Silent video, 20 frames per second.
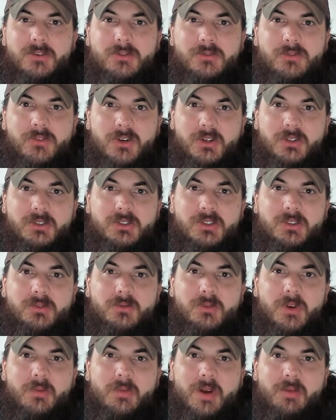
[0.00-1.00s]
First,
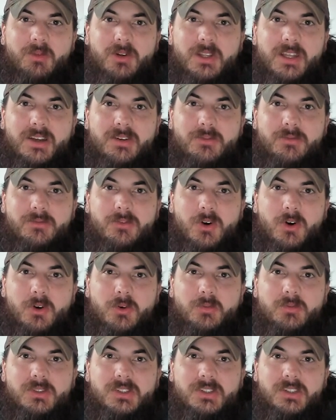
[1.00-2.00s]
remember that
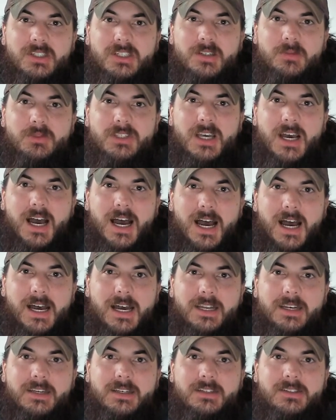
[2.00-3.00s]
foam sleeps
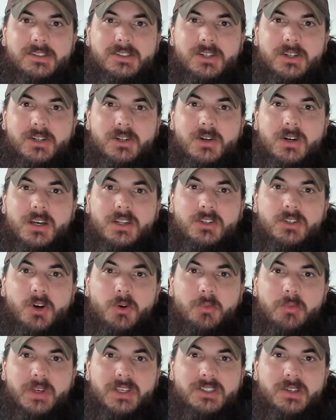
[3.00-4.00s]
hot, and so
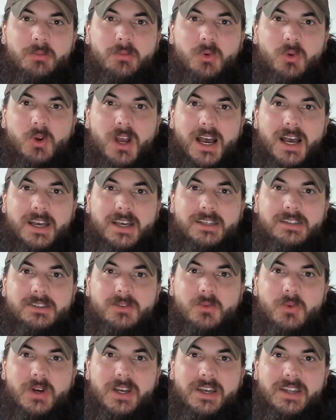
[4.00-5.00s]
don't be
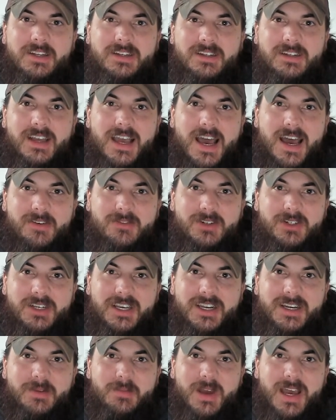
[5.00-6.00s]
surprised when, after
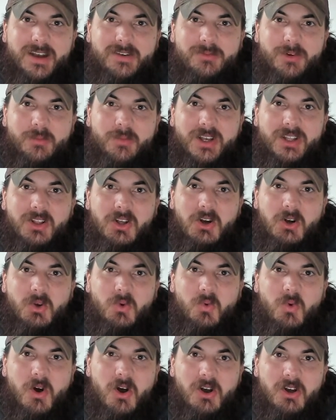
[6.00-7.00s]
getting back from a
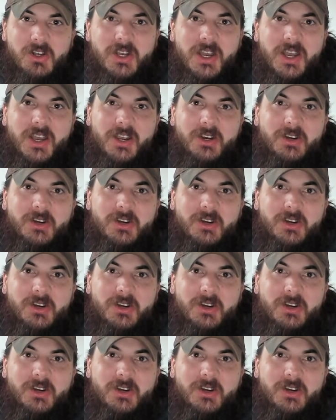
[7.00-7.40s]
long walk,